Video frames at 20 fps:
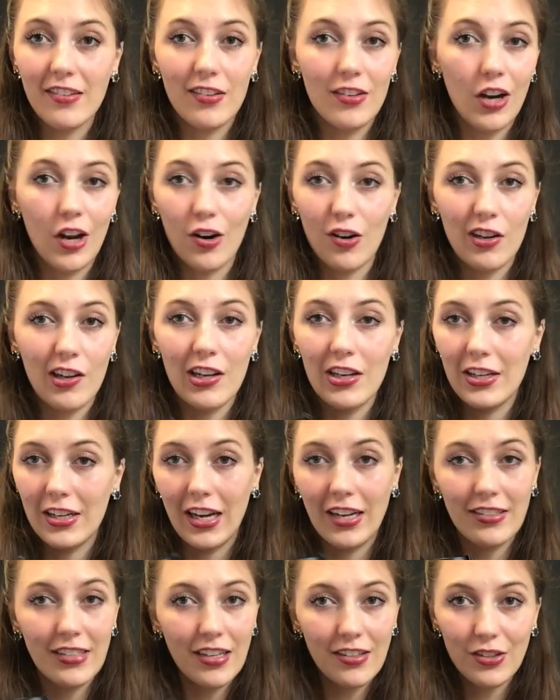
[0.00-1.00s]
They're not all gonna look
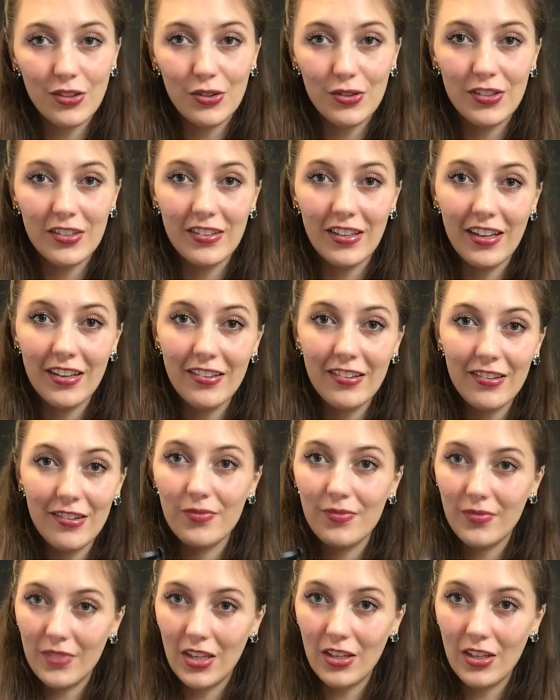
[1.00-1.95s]
identical to this.